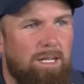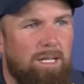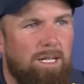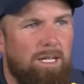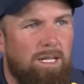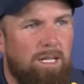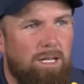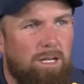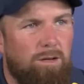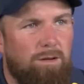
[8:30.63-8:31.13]

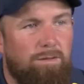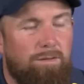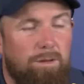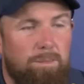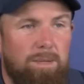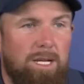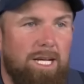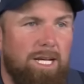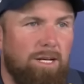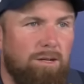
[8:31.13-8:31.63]
You know, if you
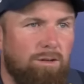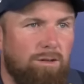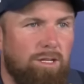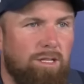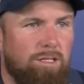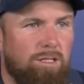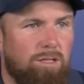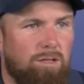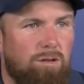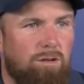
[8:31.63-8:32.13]
play good,
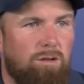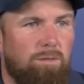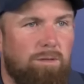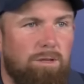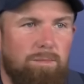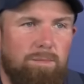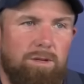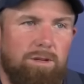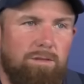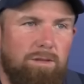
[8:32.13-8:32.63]
it's
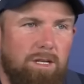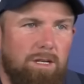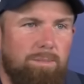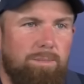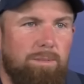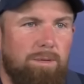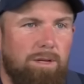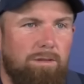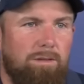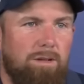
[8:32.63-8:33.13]
scoreable. But if you
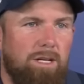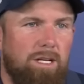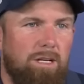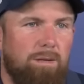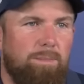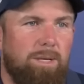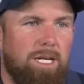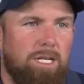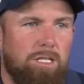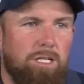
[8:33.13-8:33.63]
hit a
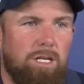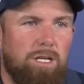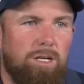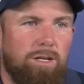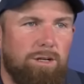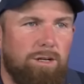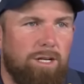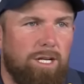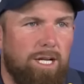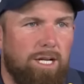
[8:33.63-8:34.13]
bad shot,
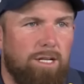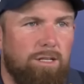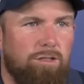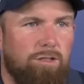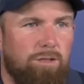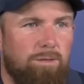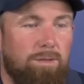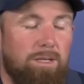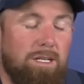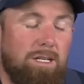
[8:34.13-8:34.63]
you're going to get in
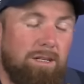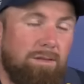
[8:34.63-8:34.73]
trouble.